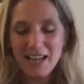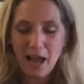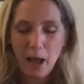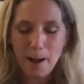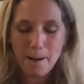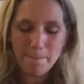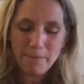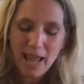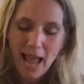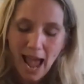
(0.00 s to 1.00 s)

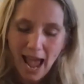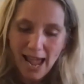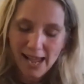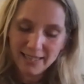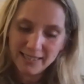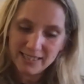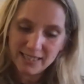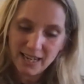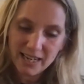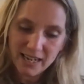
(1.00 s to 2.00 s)
and
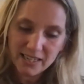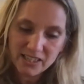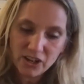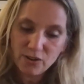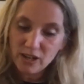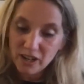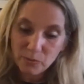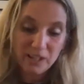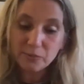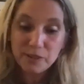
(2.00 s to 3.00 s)
so
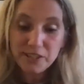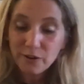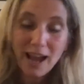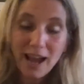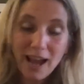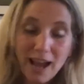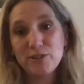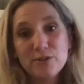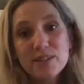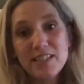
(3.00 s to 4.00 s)
we don't have the
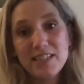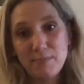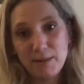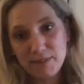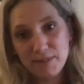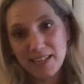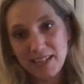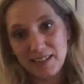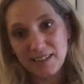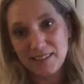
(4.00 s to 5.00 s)
opportunity to make
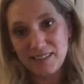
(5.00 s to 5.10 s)
mistakes.